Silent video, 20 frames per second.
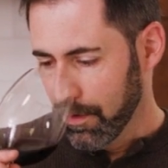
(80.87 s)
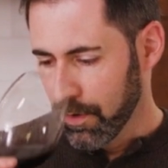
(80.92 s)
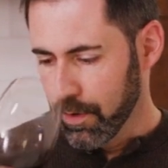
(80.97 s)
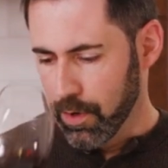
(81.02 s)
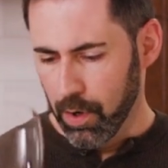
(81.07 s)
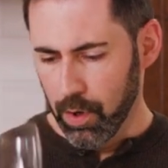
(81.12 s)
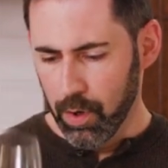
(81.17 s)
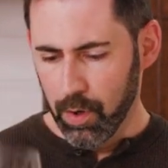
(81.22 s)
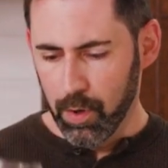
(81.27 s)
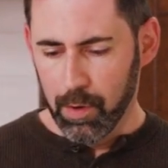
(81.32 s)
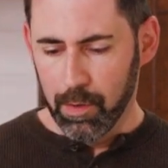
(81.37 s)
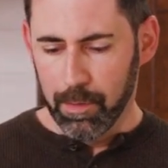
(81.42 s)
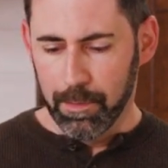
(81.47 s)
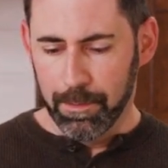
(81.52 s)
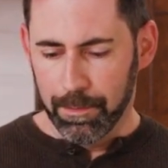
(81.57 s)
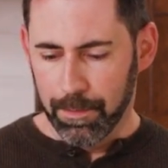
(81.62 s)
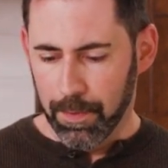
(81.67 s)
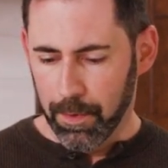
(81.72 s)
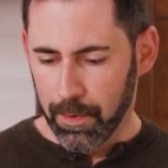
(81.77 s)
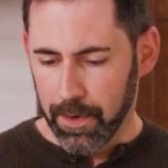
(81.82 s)
oh
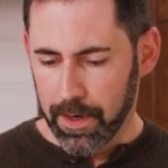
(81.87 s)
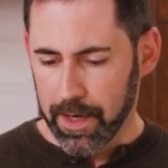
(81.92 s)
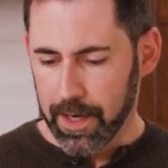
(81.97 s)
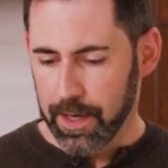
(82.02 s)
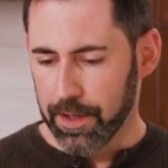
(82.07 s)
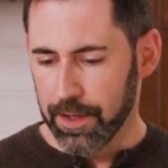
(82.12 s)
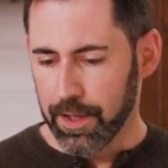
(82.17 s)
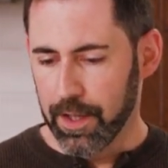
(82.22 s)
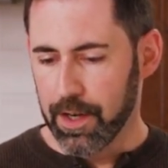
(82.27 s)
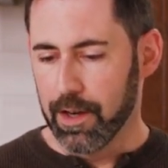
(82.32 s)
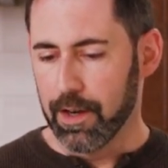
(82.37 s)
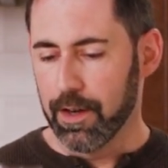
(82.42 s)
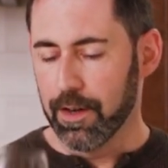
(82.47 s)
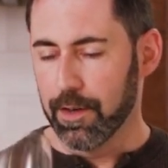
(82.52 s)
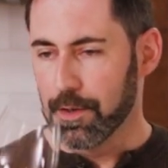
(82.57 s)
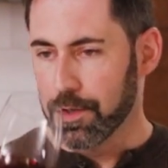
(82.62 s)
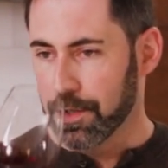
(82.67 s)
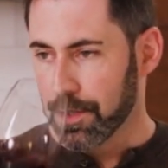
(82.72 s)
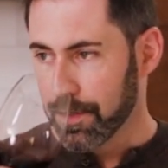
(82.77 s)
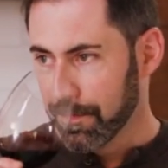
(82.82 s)
boy, on the
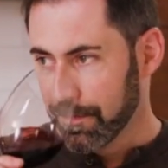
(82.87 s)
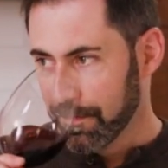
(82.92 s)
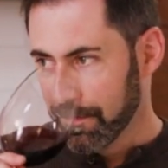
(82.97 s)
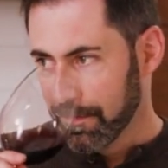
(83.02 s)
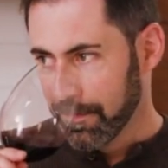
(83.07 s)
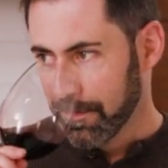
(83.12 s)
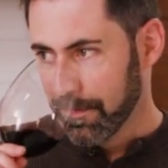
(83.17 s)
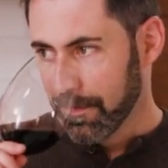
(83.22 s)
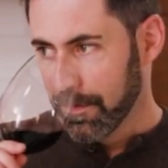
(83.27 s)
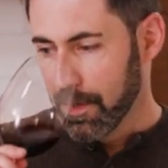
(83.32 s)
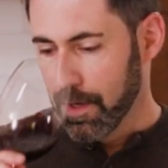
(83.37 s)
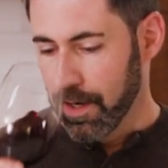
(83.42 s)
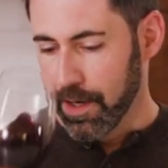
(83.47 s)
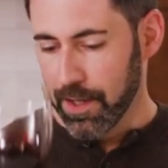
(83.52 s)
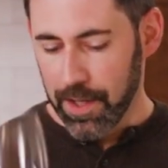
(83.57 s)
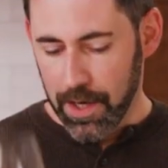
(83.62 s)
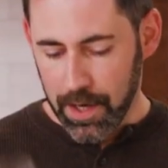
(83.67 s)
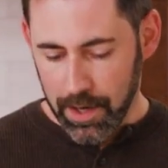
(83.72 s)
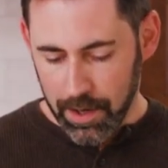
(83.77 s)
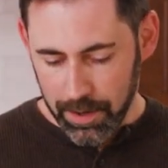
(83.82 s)
nose.
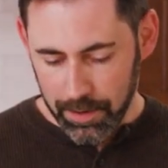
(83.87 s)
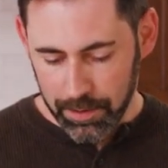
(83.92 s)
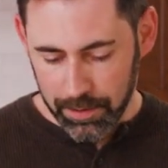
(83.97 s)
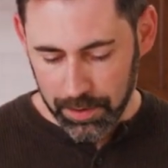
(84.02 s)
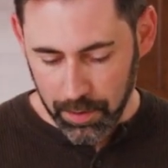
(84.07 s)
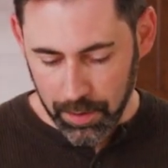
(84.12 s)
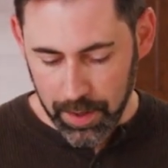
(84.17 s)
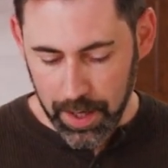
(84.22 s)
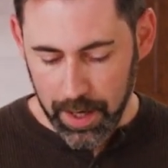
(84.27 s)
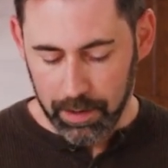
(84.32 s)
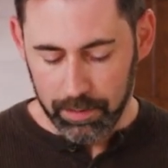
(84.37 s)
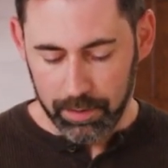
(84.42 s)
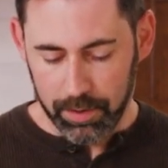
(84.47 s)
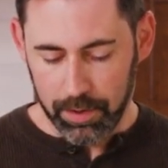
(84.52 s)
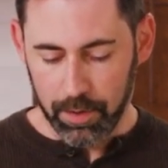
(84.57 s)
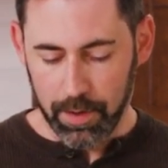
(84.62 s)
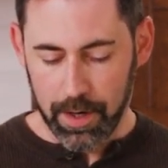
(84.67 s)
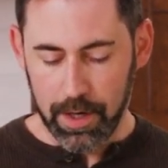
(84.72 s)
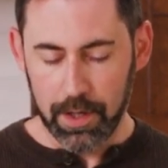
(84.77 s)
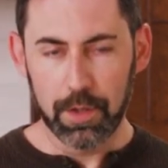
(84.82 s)
On the nose, okay,
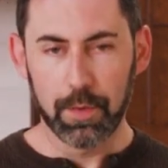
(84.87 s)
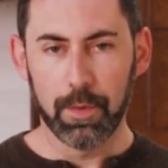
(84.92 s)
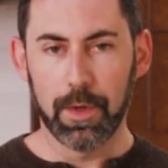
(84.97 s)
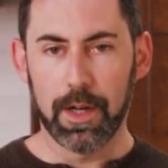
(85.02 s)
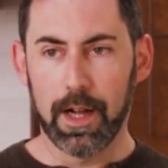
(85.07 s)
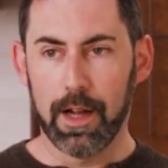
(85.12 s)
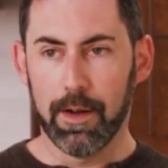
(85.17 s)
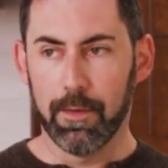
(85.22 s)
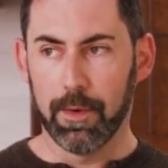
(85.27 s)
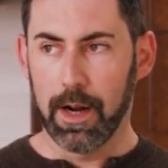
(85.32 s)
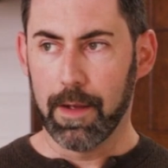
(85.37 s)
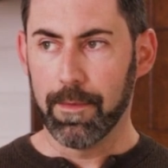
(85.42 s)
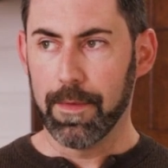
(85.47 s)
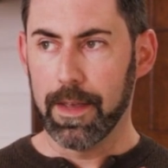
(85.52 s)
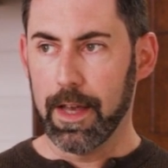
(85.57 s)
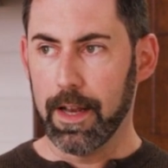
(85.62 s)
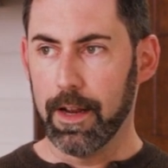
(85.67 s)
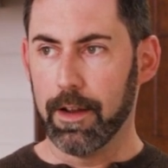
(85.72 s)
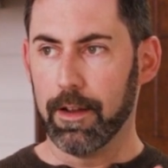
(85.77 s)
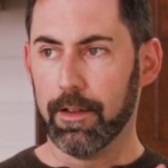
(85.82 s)
so here's what I'm
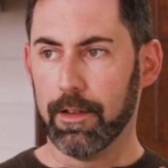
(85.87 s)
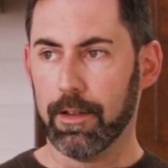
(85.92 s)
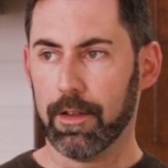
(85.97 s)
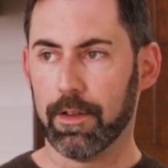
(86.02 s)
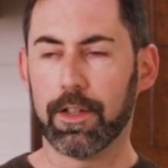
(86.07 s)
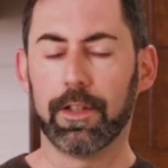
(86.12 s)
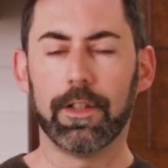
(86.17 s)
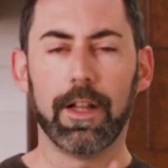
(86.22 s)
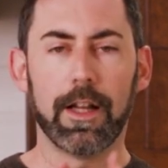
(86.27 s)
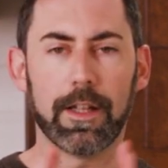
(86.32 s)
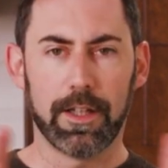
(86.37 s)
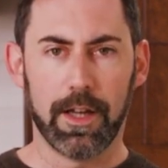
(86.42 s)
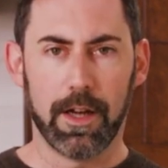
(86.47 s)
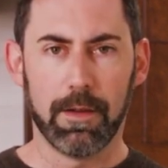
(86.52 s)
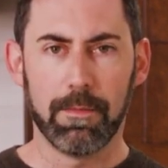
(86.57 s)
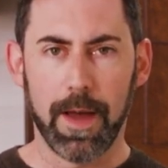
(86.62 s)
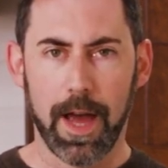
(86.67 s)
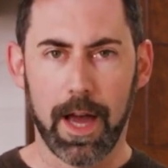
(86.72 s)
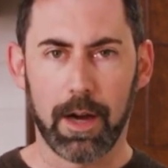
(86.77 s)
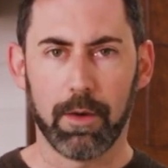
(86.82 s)
getting. There's a lot to
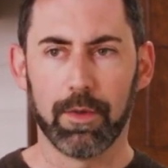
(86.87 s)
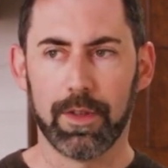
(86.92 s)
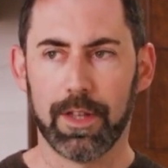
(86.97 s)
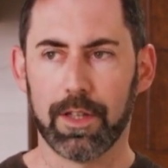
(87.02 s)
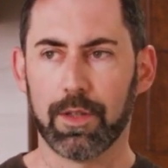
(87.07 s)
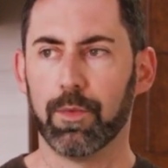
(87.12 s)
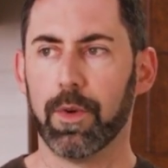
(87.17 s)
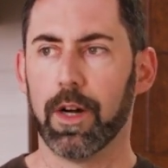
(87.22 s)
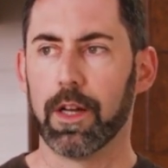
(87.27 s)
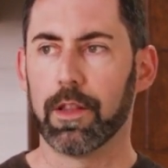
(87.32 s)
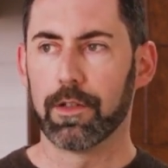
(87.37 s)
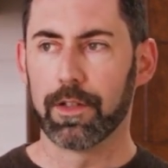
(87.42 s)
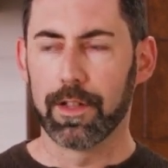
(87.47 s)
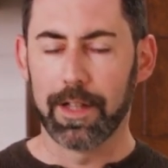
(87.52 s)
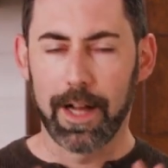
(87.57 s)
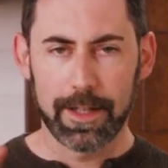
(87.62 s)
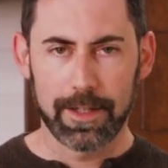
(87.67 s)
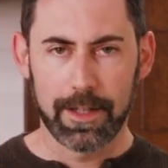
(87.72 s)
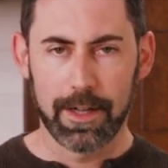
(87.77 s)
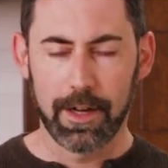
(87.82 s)
unpack with this wine. There's
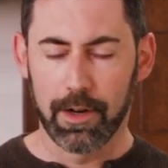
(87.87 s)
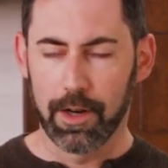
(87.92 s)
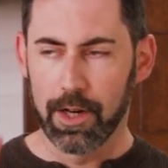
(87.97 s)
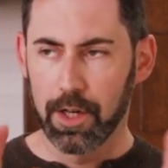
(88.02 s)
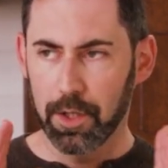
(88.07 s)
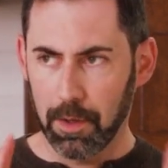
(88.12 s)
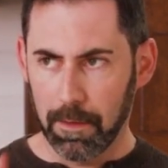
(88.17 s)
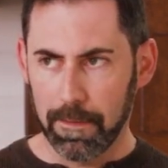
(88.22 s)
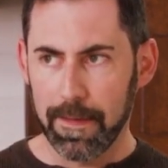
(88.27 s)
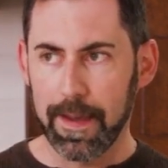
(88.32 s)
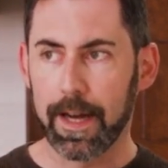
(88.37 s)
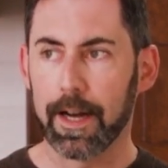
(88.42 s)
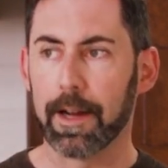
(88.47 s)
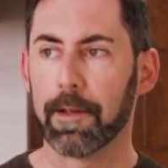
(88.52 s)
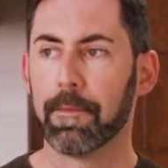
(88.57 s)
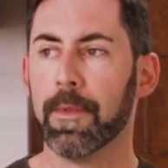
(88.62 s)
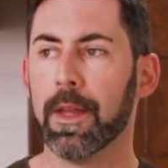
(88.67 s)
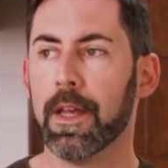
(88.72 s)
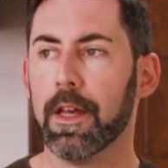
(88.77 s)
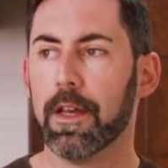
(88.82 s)
lots here. Here's what I'm
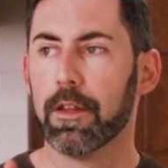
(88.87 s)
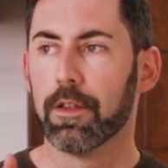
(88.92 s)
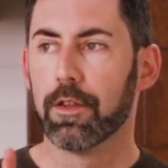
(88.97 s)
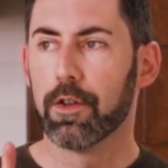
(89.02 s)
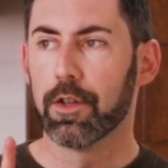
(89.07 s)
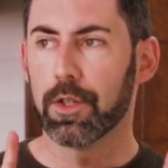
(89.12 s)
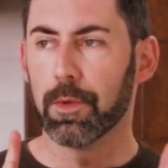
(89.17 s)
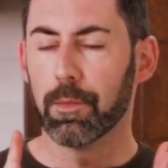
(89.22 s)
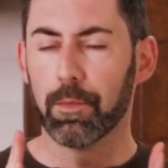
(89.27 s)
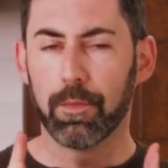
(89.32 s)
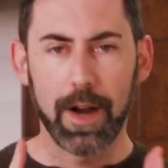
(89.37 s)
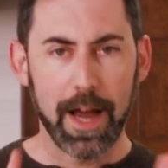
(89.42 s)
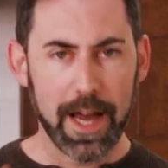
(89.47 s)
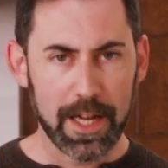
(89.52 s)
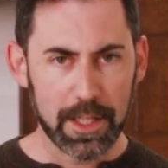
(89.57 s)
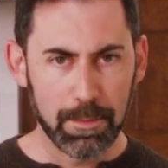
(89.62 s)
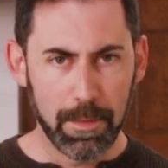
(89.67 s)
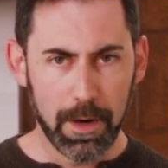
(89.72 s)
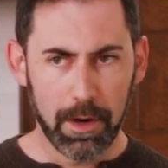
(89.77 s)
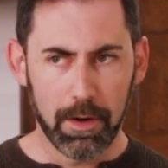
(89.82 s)
getting. There's some
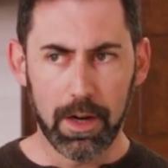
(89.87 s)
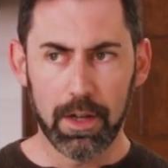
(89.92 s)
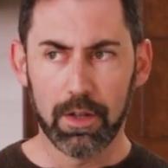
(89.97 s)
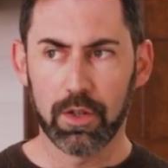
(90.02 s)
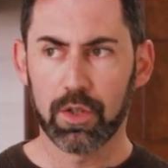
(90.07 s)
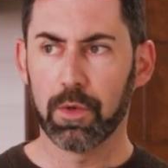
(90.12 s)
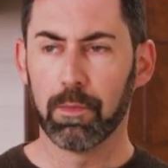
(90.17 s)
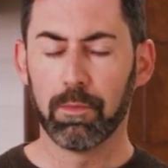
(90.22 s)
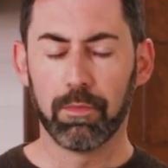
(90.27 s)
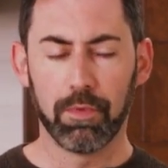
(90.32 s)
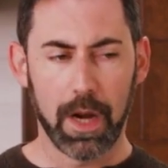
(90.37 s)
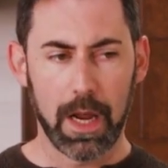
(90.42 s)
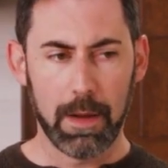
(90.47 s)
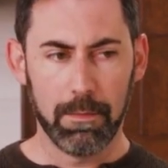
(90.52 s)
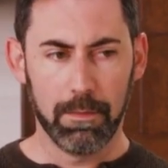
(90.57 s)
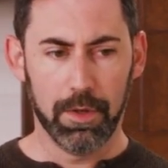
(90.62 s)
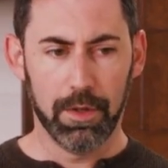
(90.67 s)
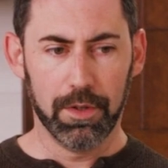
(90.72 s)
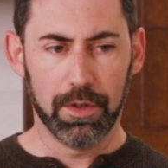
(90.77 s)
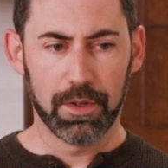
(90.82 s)
raspberry, there's some
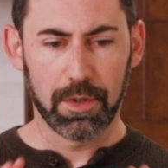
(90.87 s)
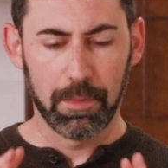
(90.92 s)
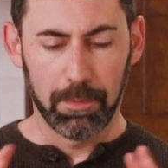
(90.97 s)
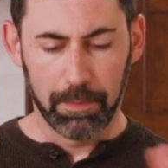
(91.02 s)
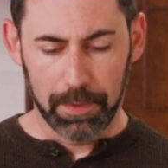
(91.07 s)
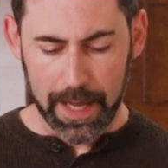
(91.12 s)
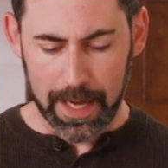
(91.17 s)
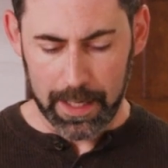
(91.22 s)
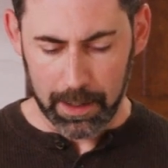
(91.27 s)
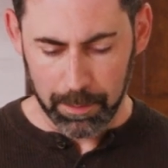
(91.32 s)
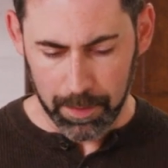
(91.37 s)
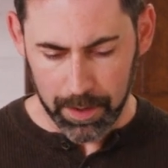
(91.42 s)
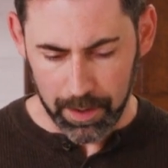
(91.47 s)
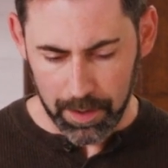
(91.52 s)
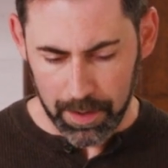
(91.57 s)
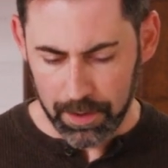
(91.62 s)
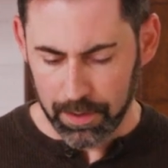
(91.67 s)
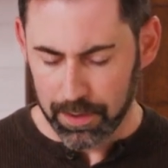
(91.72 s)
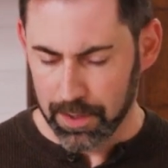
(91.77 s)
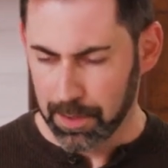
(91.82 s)
bramble, there's some
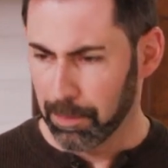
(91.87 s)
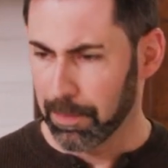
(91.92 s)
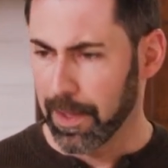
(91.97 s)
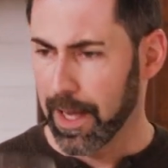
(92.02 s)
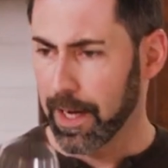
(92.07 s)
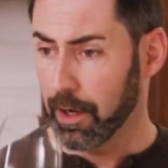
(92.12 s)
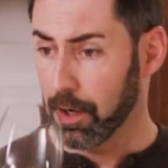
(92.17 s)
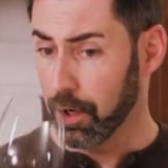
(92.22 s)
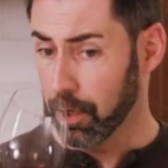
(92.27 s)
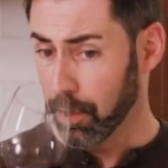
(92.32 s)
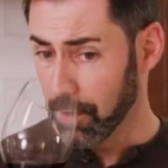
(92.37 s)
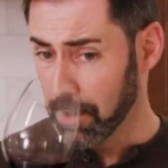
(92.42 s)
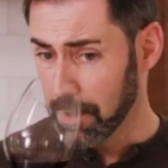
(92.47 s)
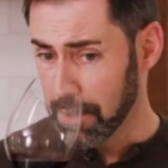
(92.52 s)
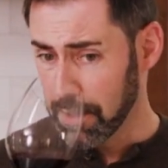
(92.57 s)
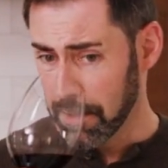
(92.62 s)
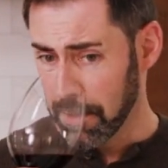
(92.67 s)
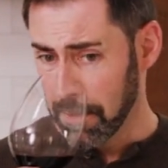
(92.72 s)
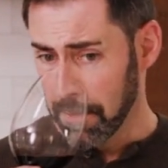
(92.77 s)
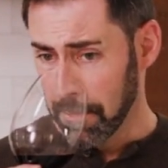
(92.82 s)
blackberry, there's some black
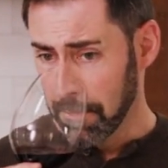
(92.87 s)
currant,